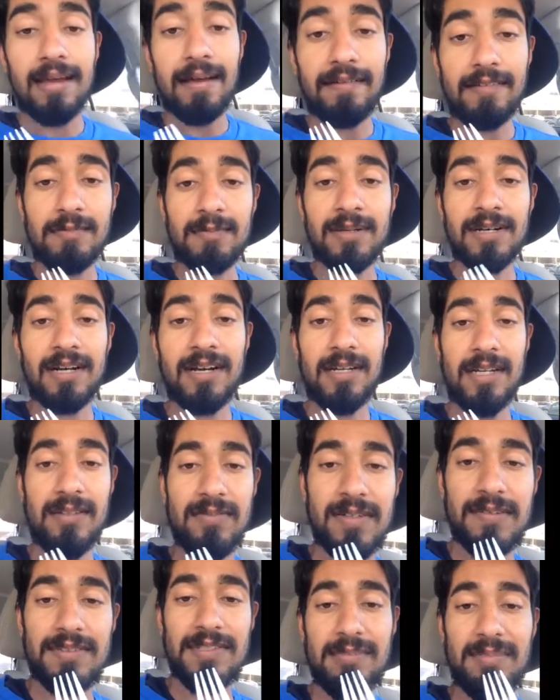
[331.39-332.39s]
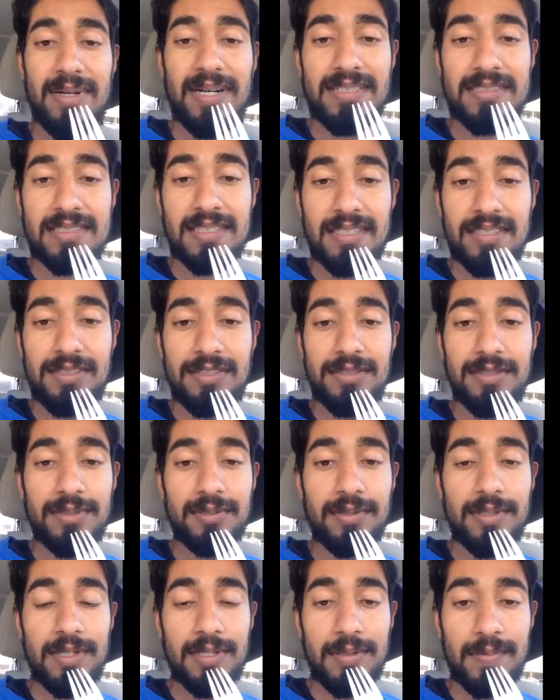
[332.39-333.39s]
I've spent $150 on
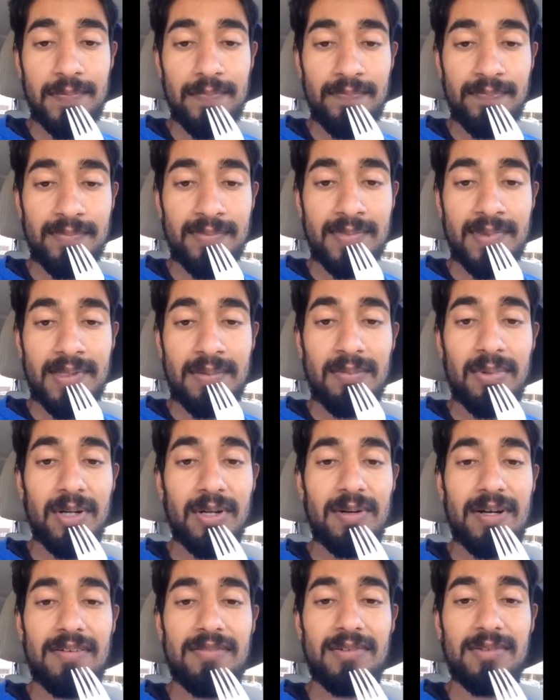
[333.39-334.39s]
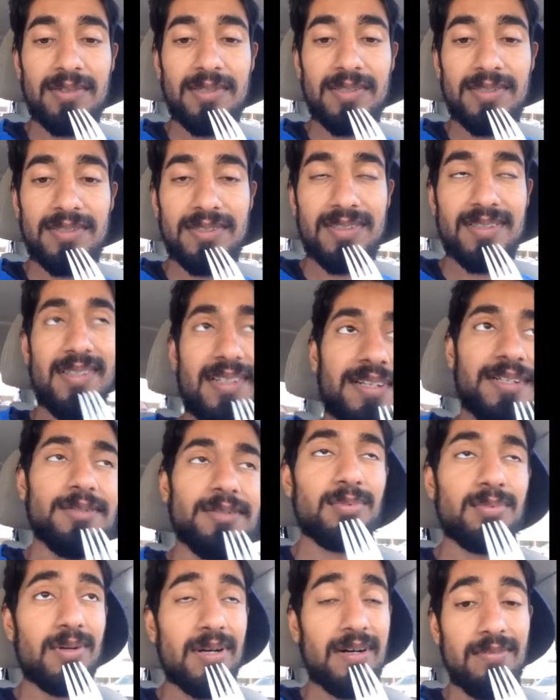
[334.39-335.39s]
new Polo Ralph Lauren, a new
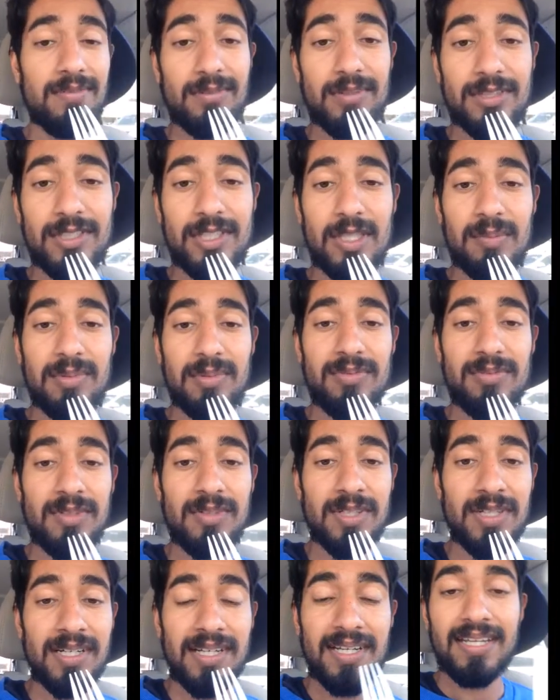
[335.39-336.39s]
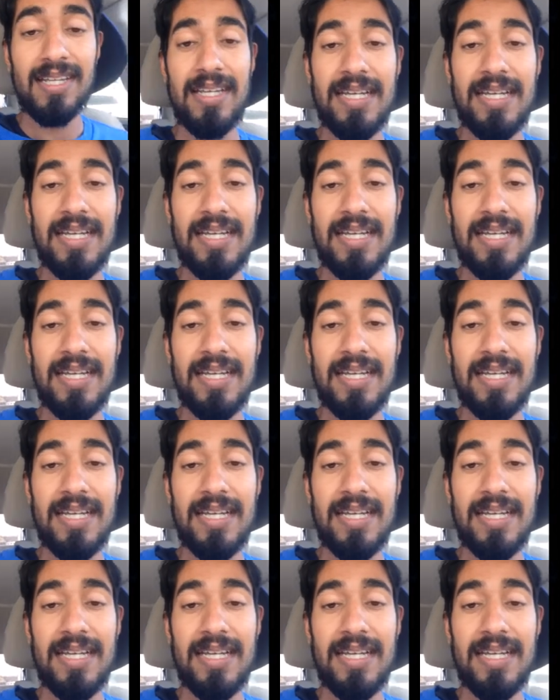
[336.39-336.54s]
Polo Ralph Lauren shirt before,